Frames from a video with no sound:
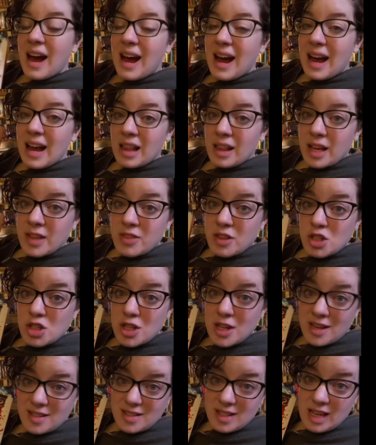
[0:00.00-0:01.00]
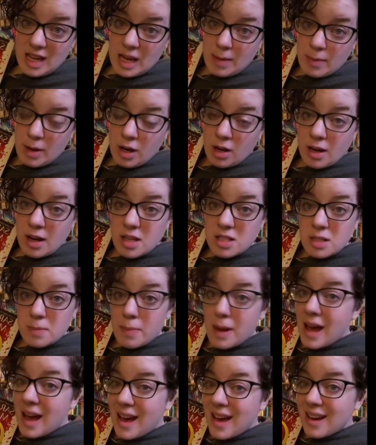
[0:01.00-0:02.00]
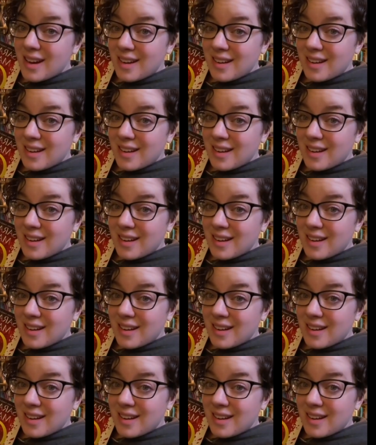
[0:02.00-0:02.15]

I like that she has a chimera as a pet.